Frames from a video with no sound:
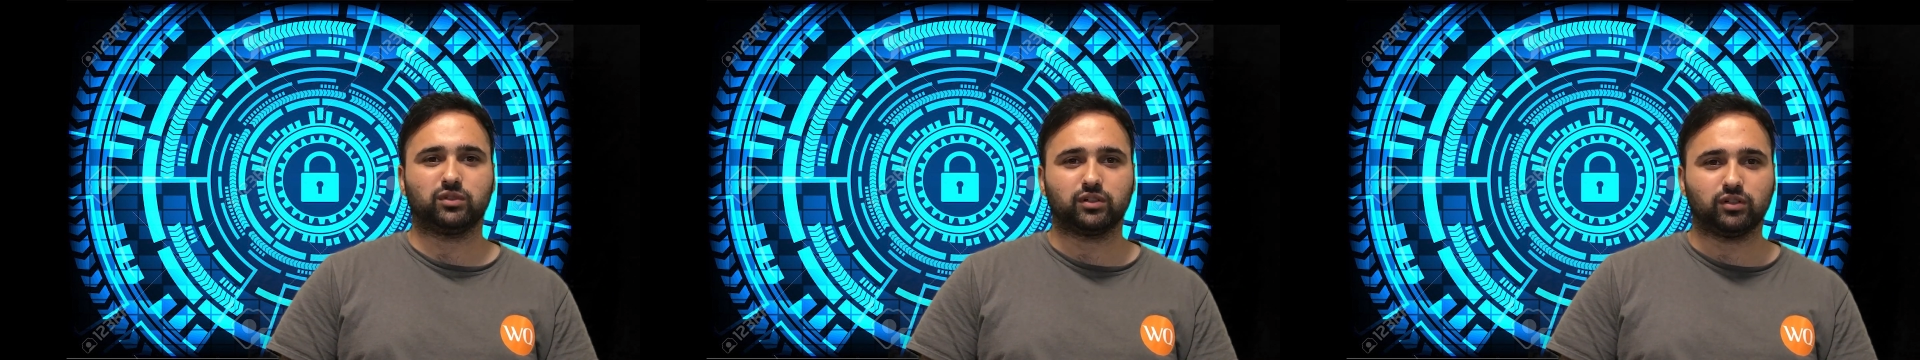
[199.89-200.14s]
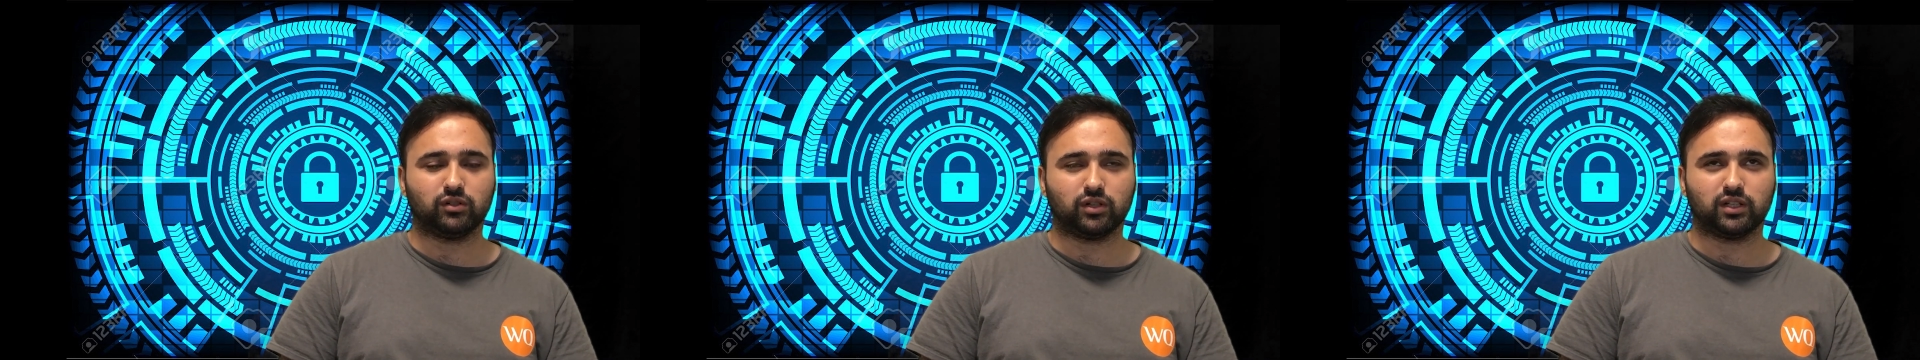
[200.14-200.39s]

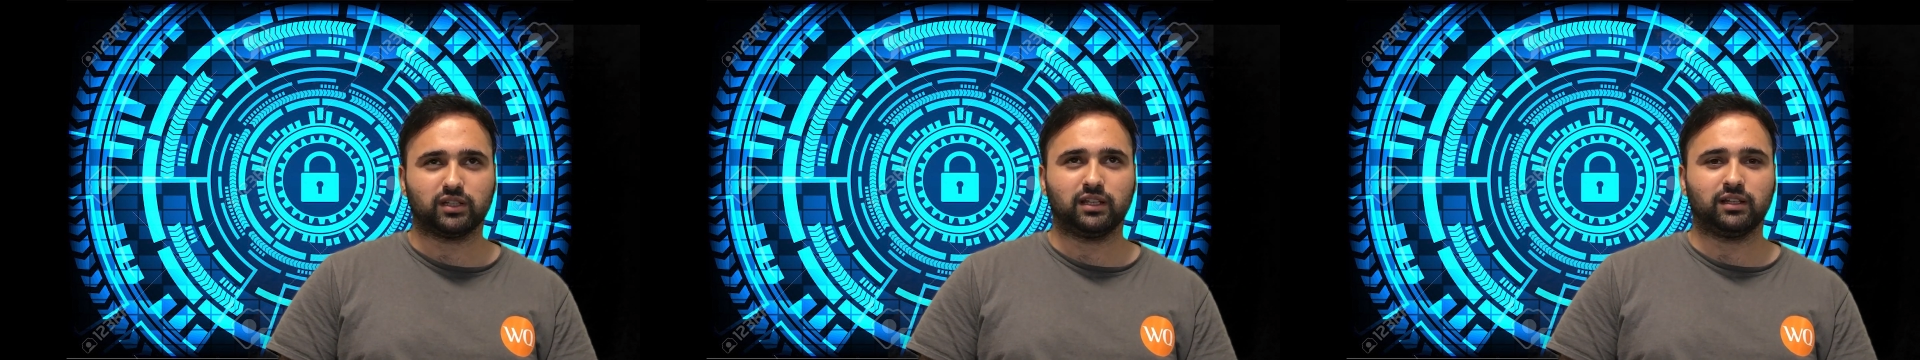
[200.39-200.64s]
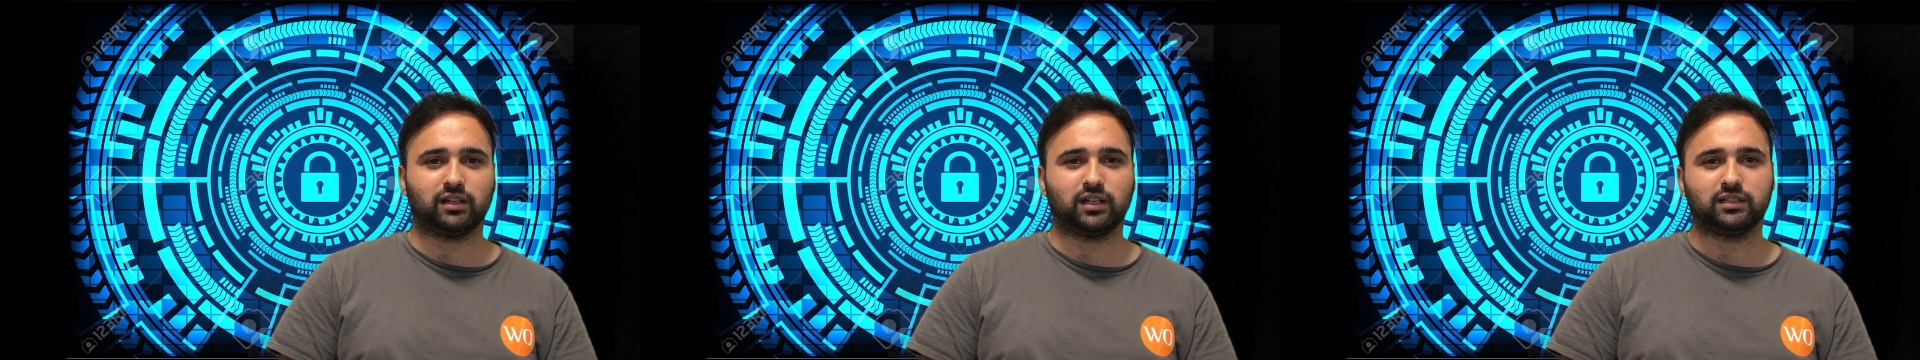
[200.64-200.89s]

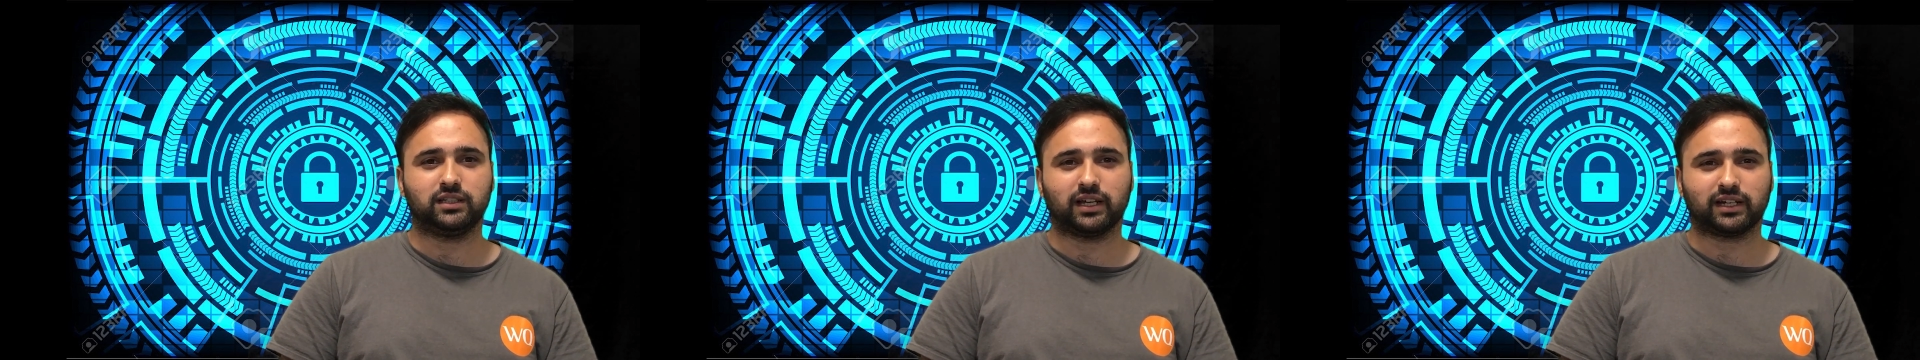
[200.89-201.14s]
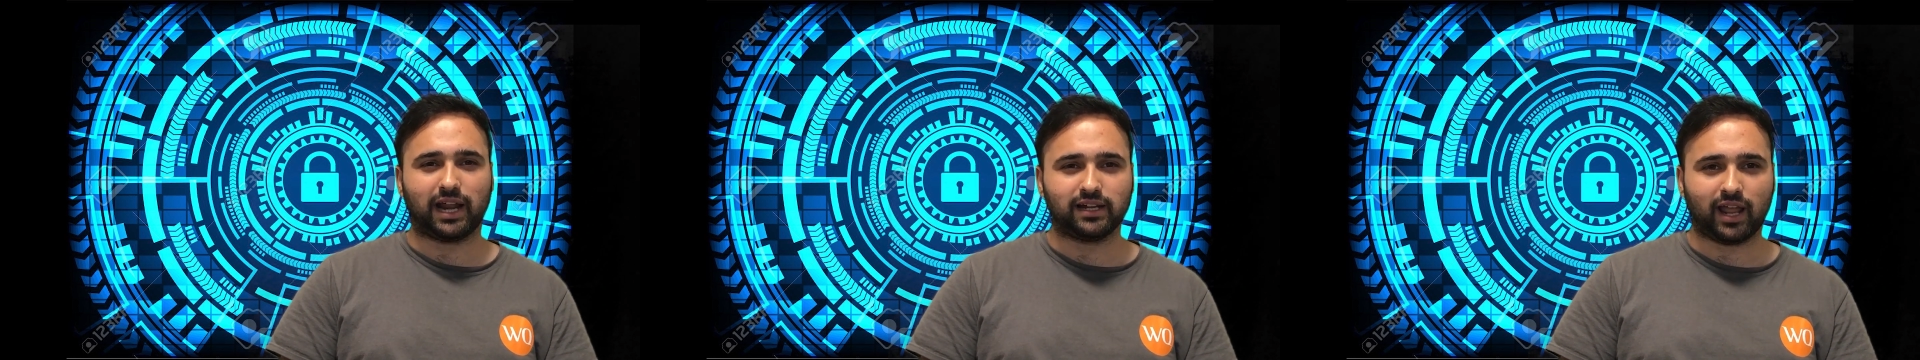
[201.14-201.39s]

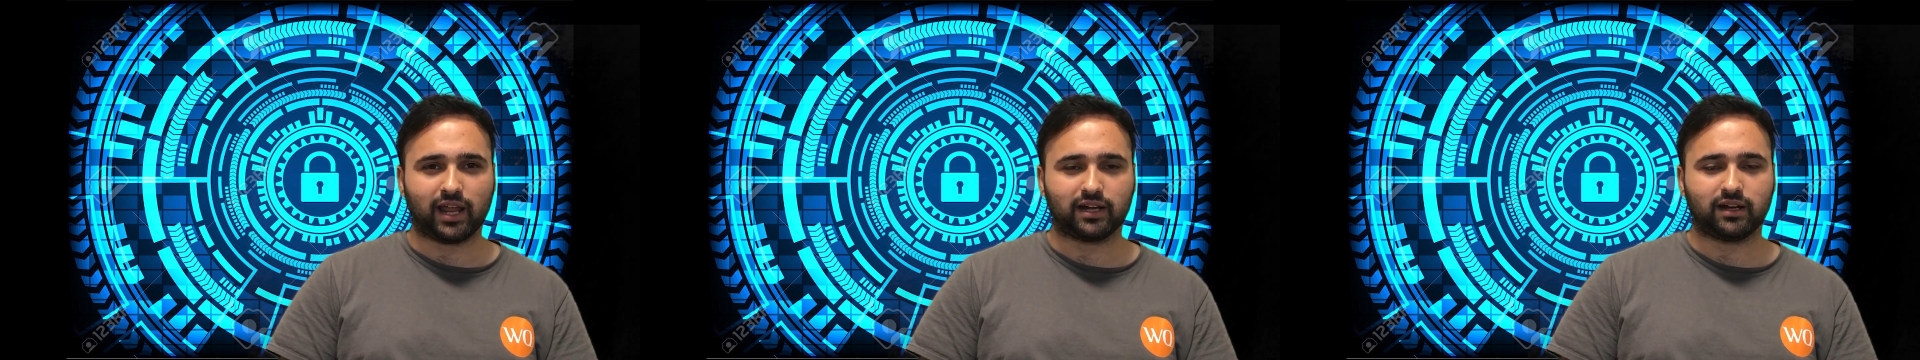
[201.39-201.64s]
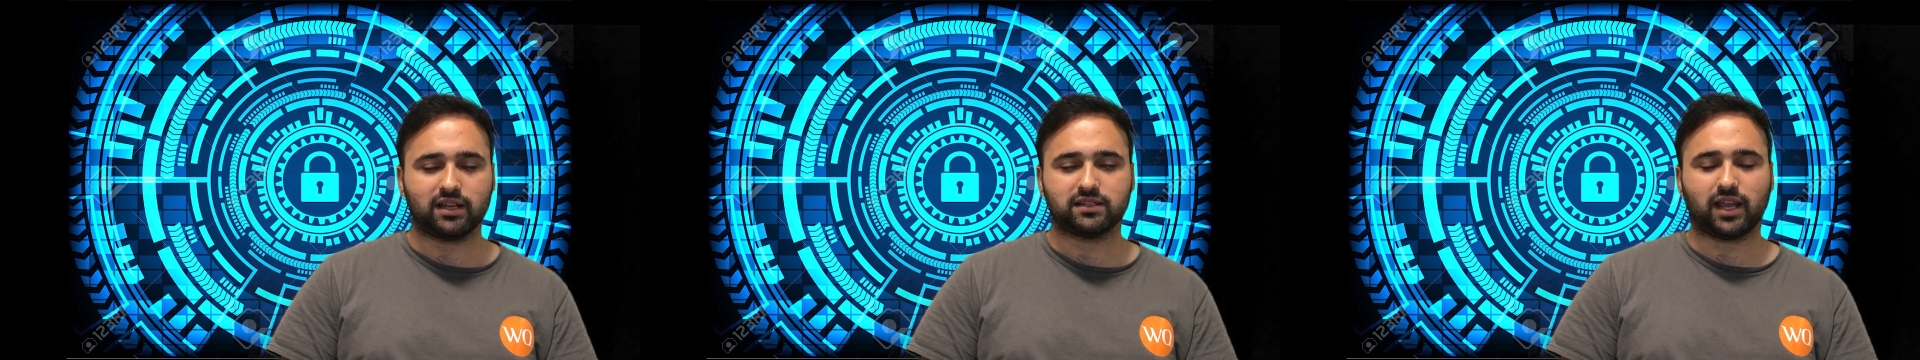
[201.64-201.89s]
That attacker
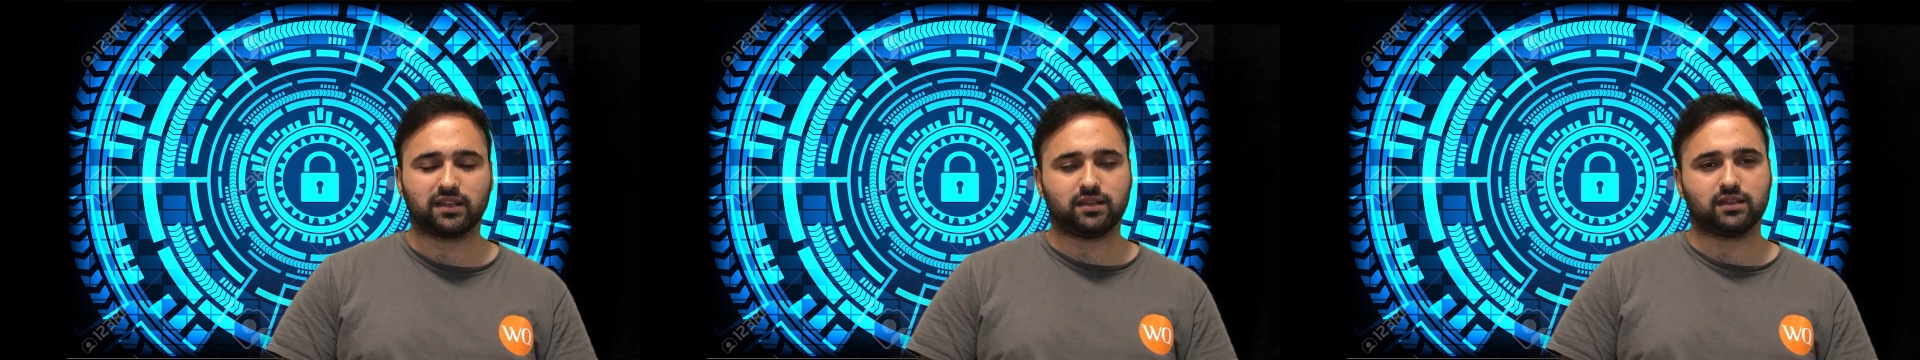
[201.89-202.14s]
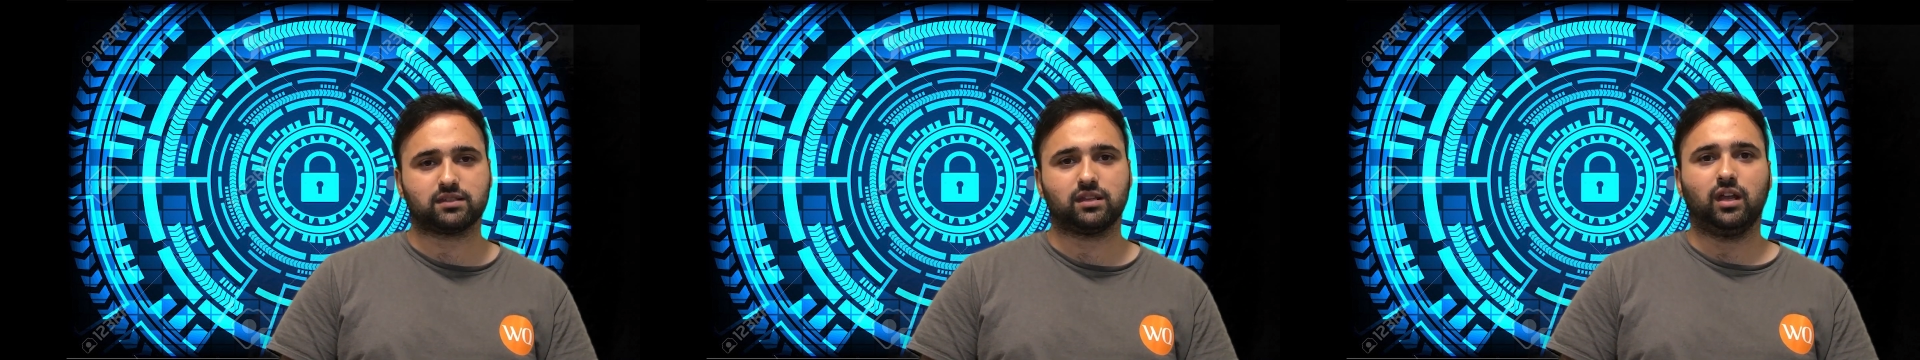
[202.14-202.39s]
has
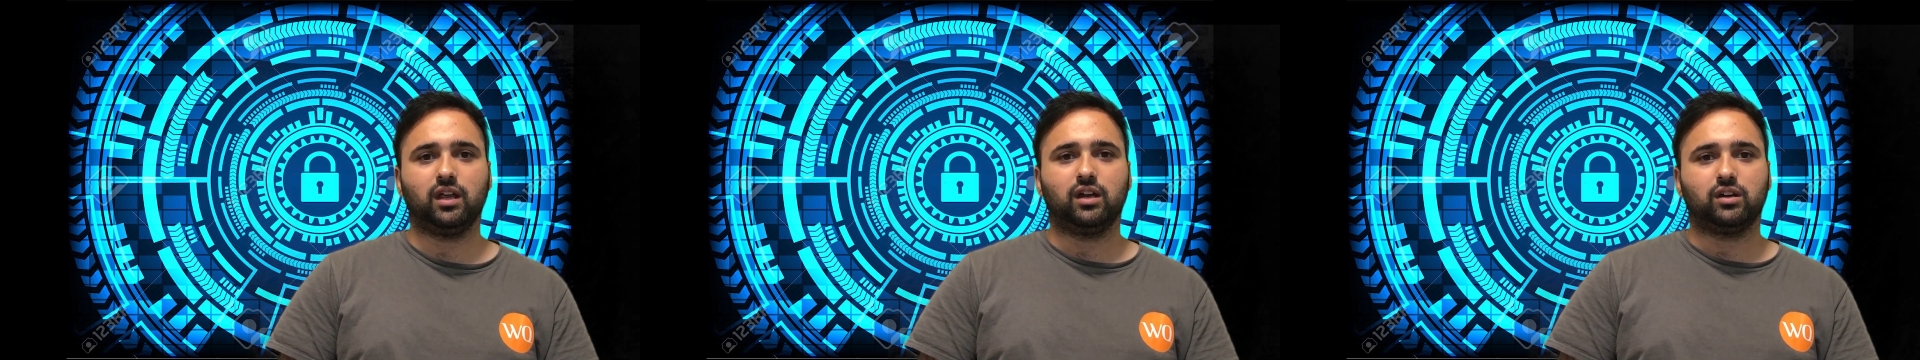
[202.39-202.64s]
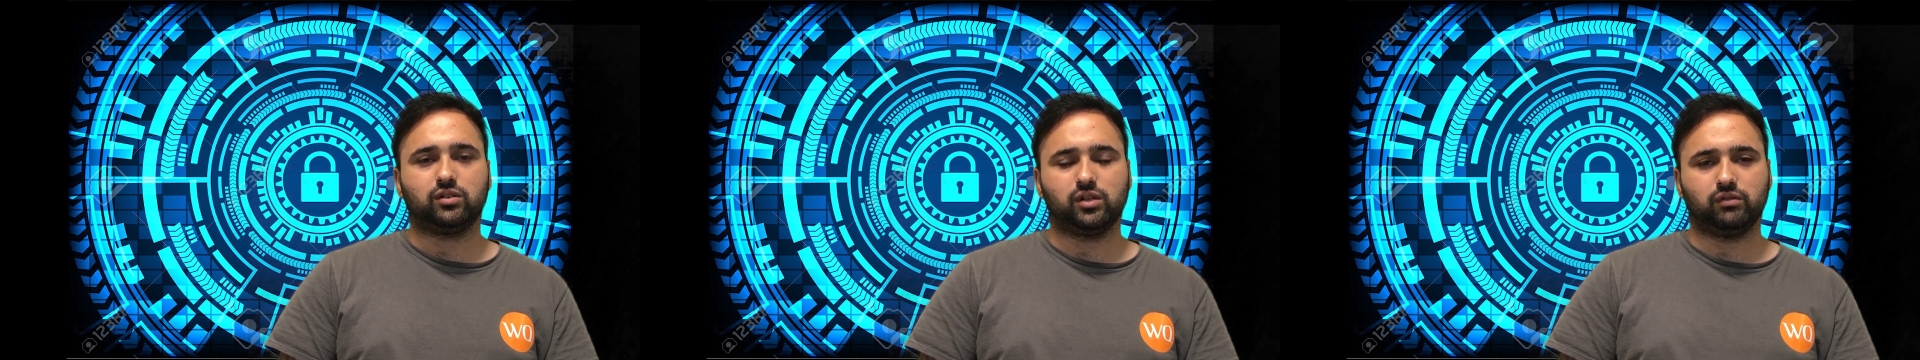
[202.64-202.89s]
access
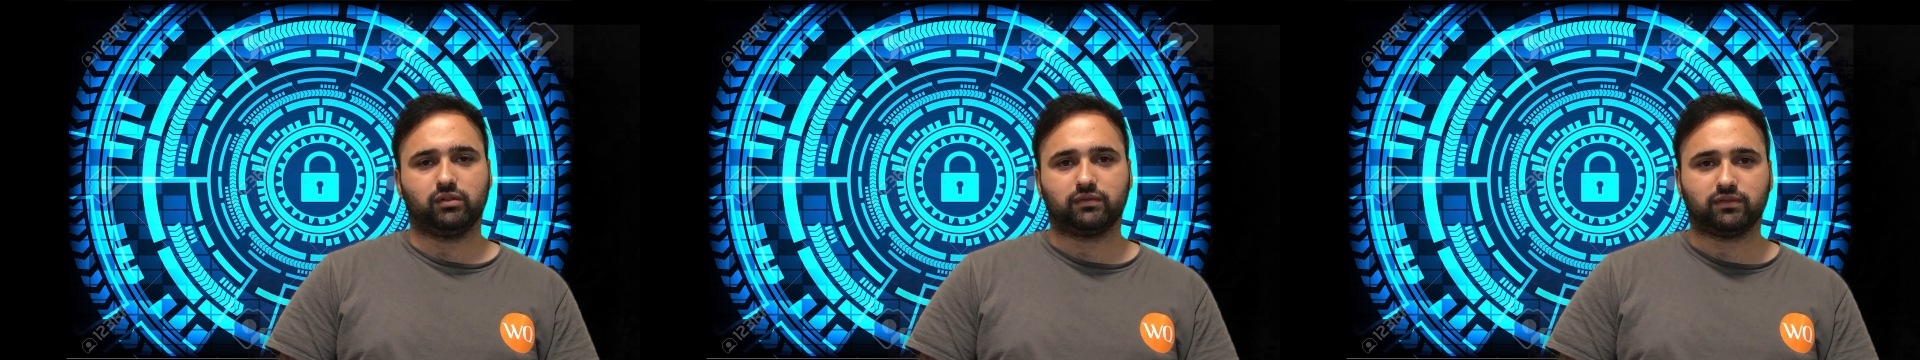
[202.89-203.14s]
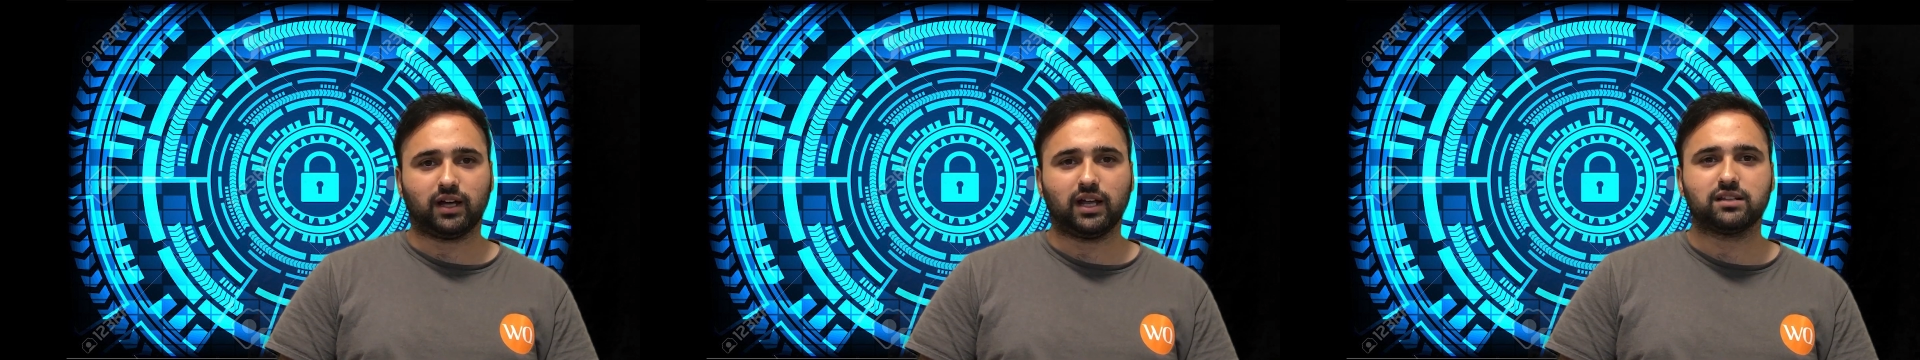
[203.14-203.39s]
to your file.